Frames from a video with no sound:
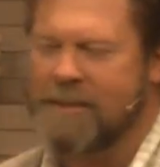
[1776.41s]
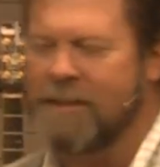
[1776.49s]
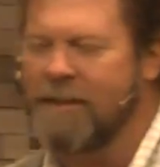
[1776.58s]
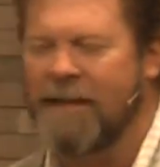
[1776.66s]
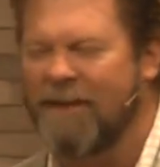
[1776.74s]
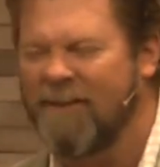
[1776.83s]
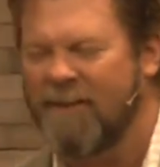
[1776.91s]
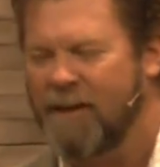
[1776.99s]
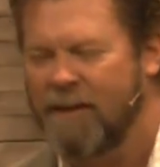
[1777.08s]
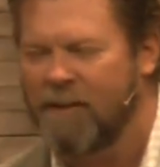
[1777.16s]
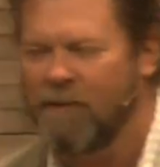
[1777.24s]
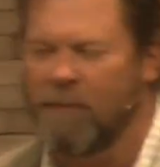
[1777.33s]
It doesn't have
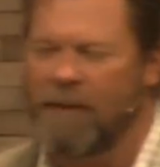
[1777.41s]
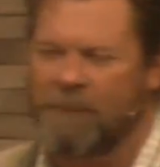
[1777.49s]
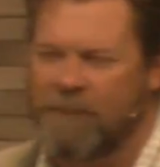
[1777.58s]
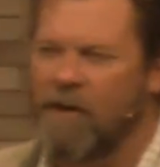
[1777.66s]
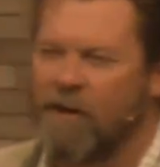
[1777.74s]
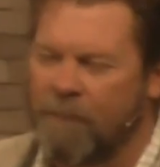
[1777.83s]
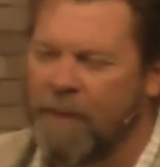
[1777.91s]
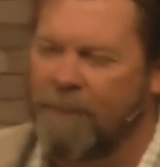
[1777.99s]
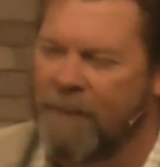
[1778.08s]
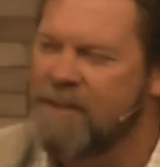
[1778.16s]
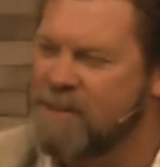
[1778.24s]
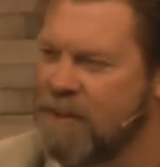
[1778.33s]
anything to do with what I'm talking about,
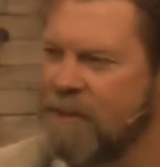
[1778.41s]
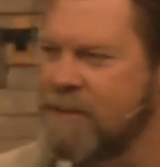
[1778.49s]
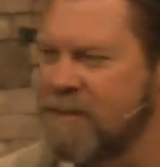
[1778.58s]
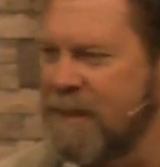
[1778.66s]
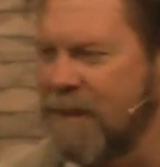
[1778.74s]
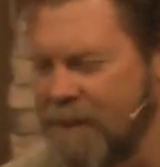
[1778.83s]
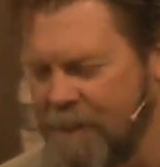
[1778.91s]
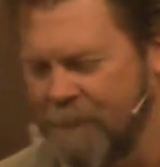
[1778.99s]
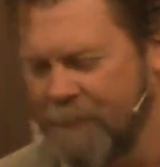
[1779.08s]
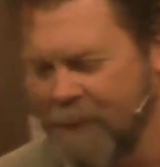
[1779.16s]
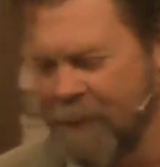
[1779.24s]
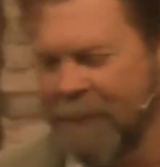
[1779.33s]
but it's a good setup.
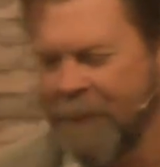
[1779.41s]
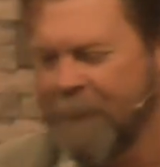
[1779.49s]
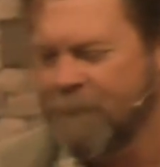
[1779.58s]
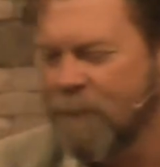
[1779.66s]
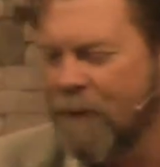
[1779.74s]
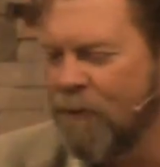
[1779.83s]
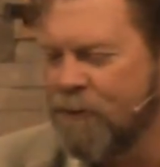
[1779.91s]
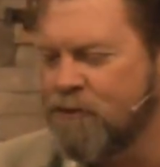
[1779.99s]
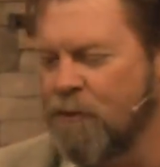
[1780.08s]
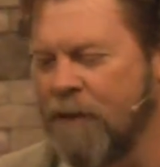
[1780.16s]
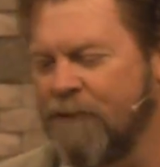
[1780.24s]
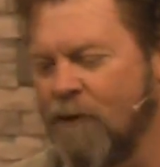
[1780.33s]
Verse
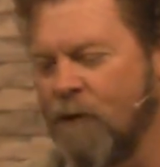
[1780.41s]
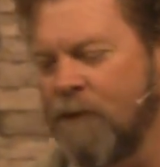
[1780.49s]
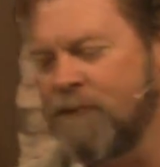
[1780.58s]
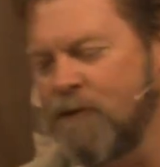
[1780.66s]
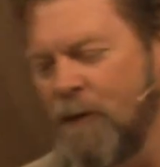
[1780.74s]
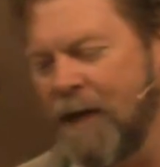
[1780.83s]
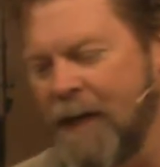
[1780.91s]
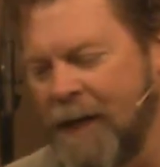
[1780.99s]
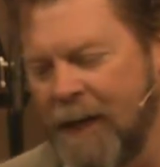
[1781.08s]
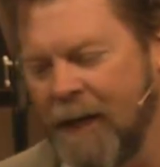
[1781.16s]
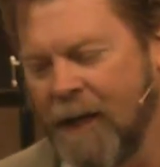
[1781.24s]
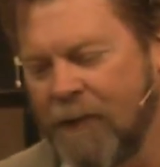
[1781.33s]
24 of
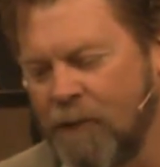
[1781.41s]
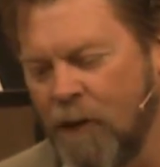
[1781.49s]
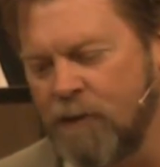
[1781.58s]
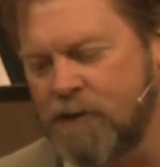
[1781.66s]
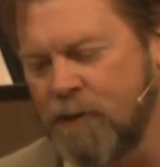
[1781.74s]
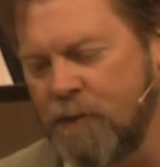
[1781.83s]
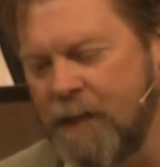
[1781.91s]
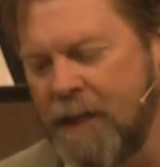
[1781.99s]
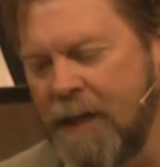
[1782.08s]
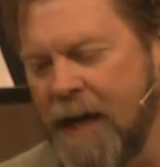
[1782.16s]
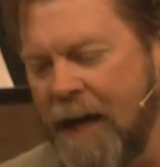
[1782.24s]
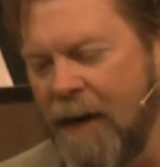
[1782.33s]
29. Those who
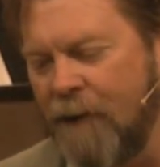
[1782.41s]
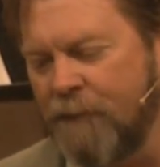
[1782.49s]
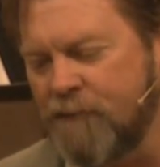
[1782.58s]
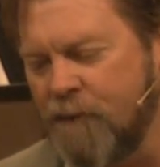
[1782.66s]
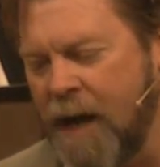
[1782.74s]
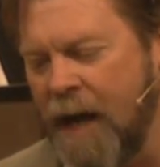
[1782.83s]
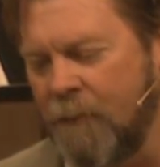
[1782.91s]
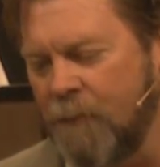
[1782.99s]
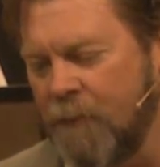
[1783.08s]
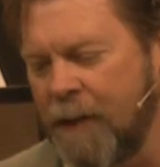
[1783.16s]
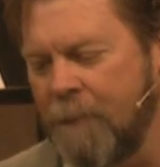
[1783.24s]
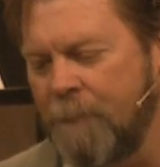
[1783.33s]
got off track
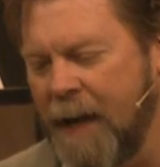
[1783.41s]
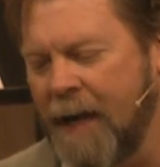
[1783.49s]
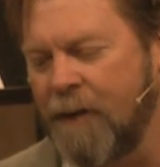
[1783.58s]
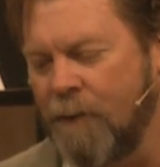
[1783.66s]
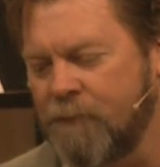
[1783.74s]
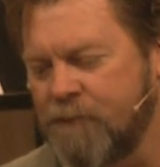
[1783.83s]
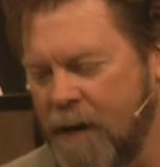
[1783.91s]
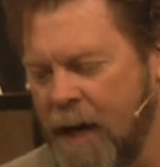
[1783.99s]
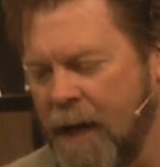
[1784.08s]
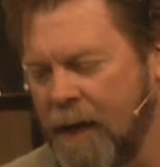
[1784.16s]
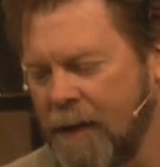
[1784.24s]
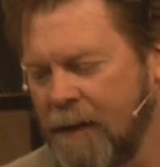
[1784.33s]
will get back on
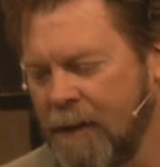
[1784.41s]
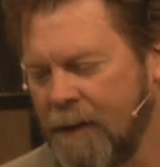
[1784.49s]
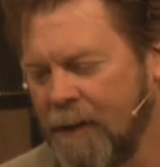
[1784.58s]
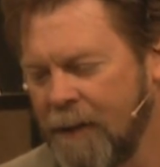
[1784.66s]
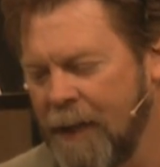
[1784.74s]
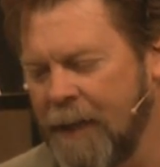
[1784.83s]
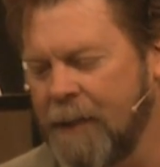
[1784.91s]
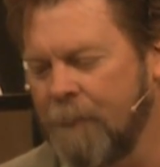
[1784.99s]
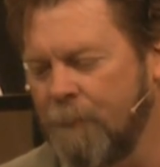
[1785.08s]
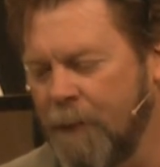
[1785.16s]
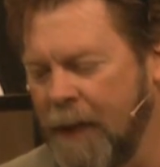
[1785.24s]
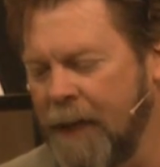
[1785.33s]
track. And
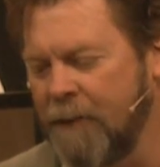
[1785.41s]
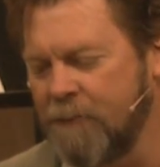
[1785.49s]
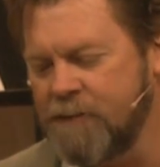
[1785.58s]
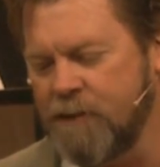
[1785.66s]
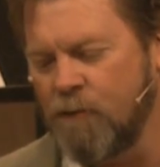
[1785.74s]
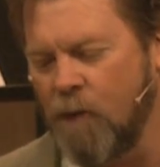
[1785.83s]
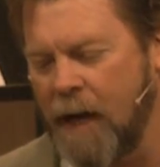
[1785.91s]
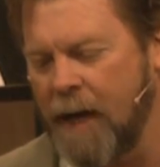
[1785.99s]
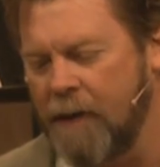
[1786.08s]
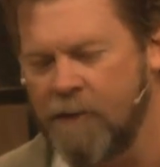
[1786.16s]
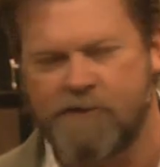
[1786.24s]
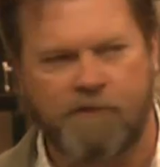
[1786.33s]
complainers and
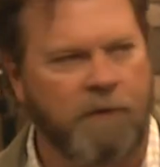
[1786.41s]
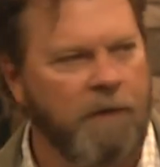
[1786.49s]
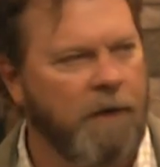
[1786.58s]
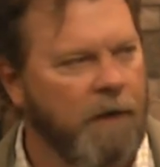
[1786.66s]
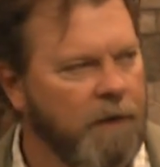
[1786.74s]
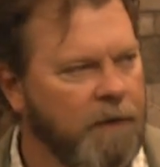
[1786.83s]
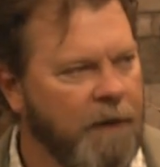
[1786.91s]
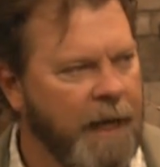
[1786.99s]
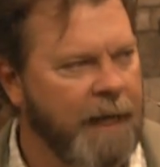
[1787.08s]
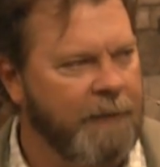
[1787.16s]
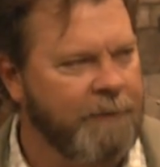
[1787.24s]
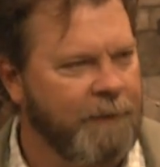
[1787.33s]
whiners will learn
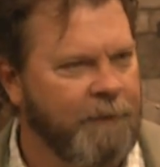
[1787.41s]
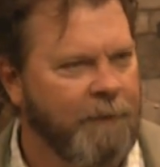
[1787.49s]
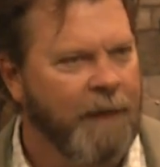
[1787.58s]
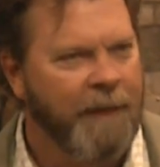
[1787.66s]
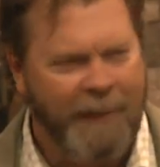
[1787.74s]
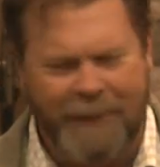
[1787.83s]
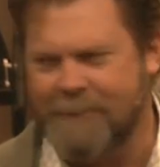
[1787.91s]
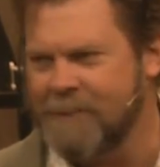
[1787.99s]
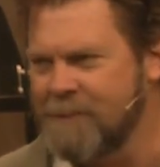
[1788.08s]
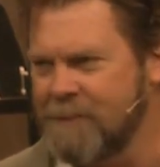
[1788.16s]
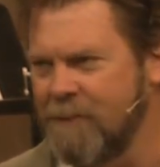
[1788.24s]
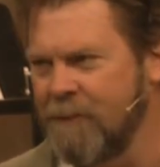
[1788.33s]
gratitude. That's
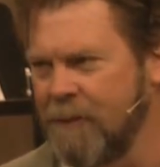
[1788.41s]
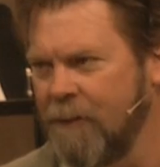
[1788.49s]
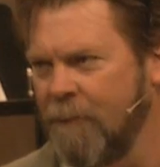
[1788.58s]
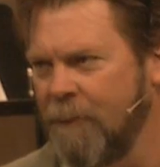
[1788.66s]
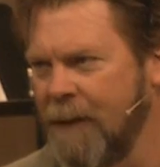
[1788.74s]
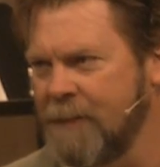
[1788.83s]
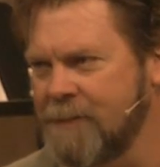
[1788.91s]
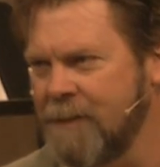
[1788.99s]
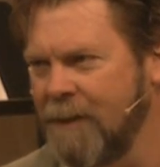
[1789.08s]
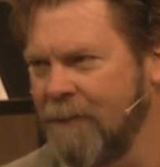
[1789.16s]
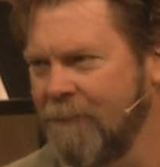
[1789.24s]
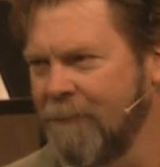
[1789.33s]
just good all by
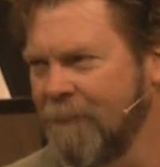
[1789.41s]
itself.